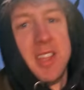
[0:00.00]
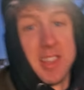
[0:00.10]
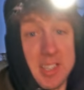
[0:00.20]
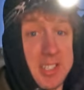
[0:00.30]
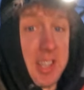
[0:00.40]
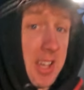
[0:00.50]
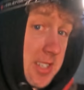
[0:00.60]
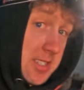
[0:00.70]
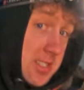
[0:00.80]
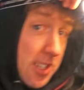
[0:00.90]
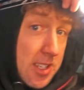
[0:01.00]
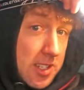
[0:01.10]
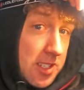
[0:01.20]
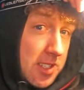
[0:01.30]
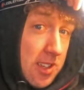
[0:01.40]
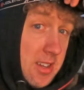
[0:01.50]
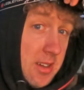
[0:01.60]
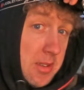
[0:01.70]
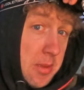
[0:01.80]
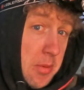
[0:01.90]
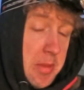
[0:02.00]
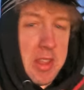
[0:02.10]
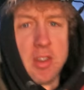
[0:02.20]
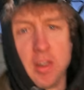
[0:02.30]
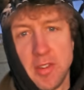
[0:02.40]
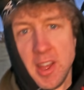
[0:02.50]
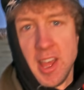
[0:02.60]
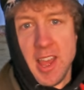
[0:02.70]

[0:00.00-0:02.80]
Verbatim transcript: things like this, like just, oh, I had to put my light off.